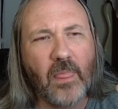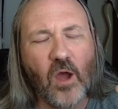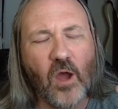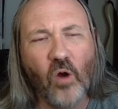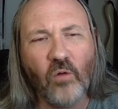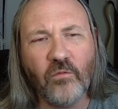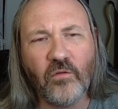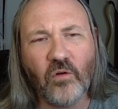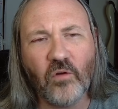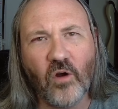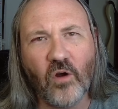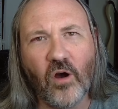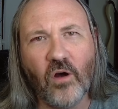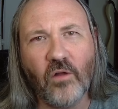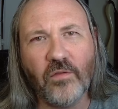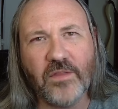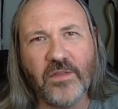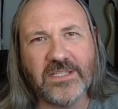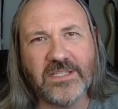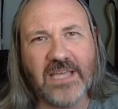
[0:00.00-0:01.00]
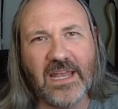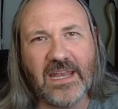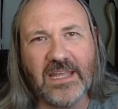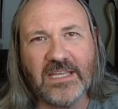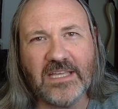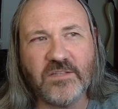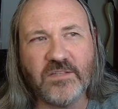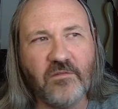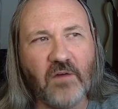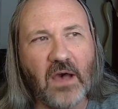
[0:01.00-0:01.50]
Overall, the setting
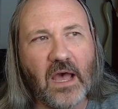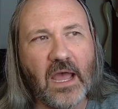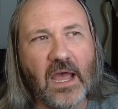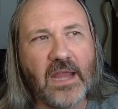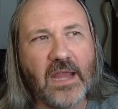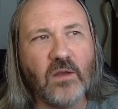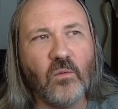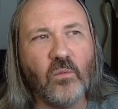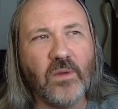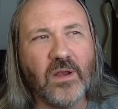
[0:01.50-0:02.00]
is fine.